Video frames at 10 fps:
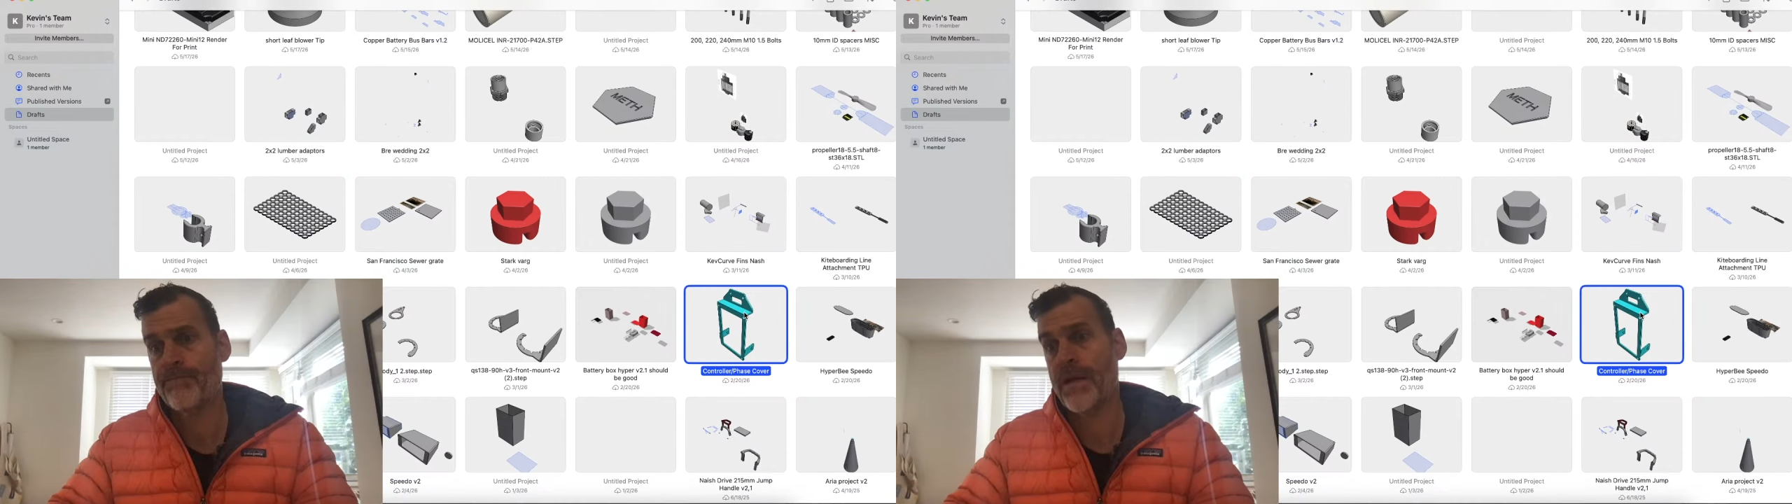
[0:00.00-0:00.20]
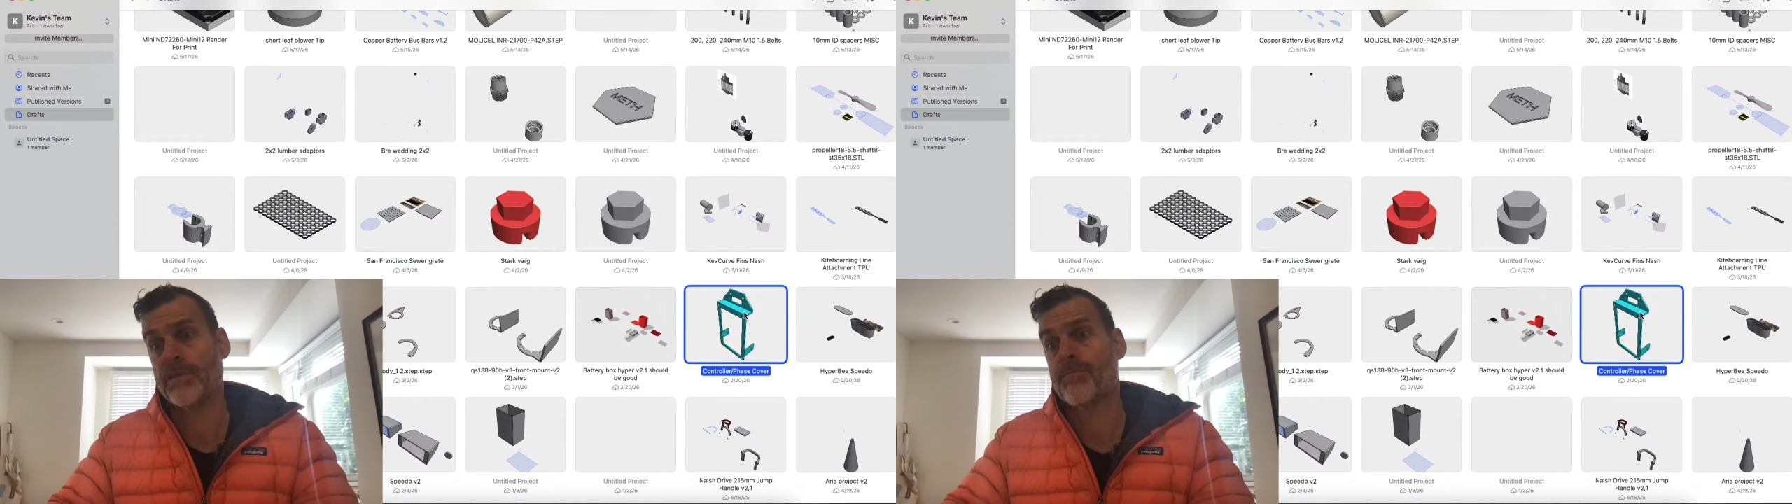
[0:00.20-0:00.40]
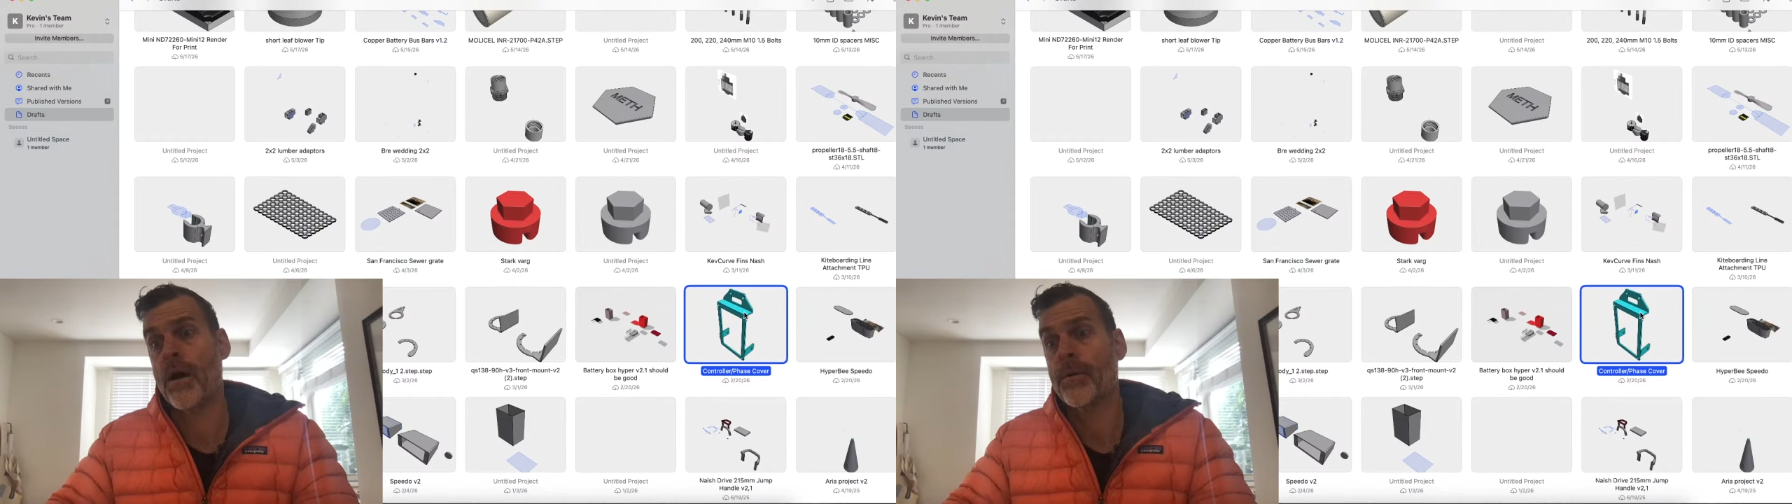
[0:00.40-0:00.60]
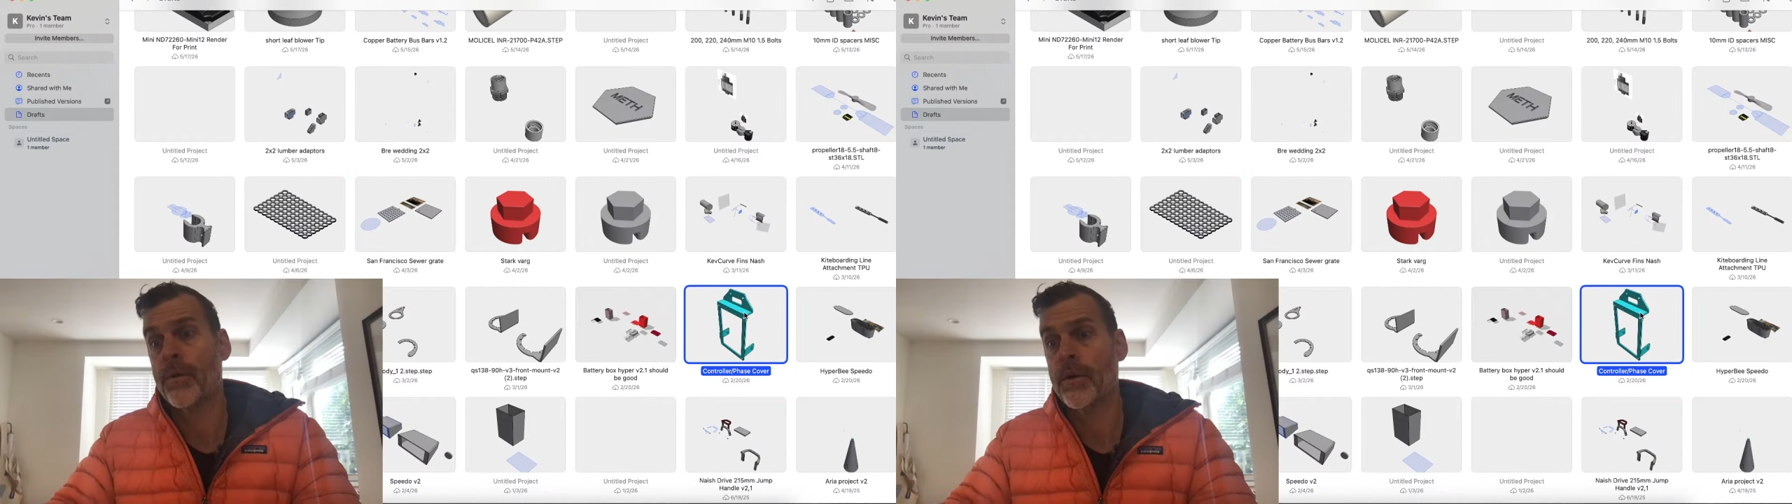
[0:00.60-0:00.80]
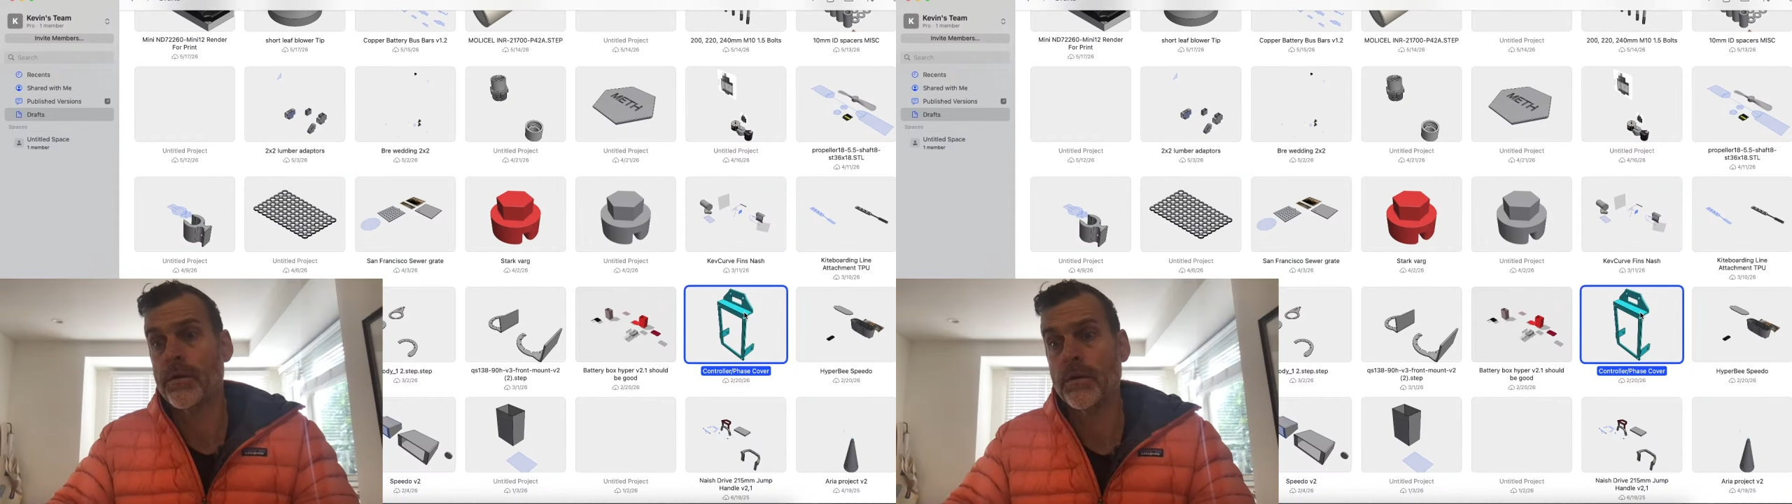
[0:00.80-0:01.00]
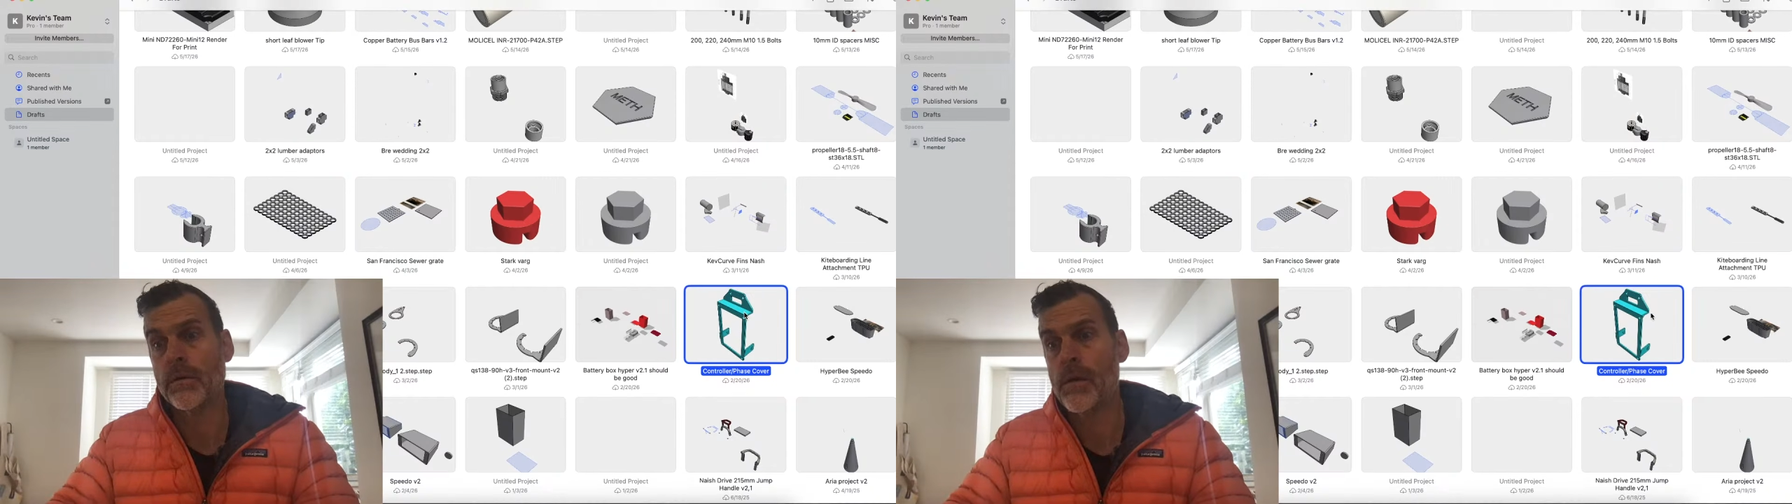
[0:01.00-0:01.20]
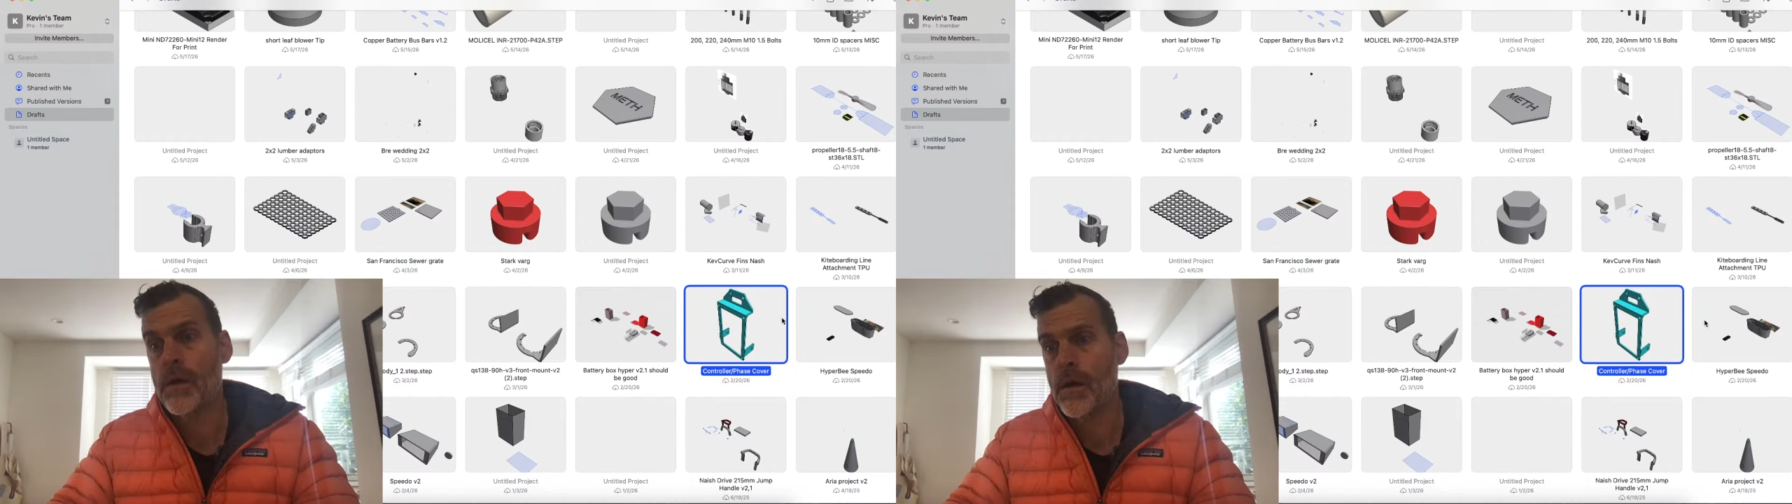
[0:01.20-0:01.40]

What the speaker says: That's probably what I'll do.